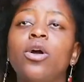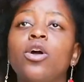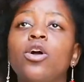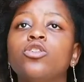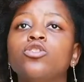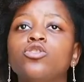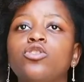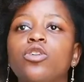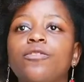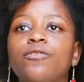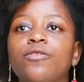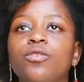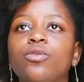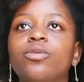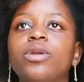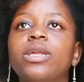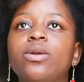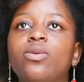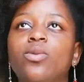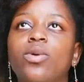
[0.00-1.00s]
So if you
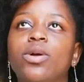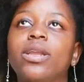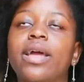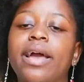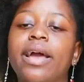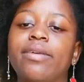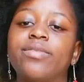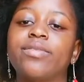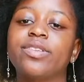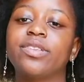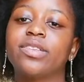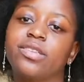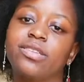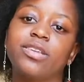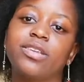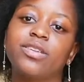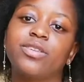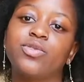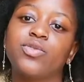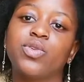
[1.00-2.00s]
really want to have a
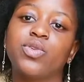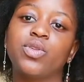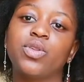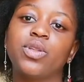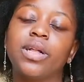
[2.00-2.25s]
successful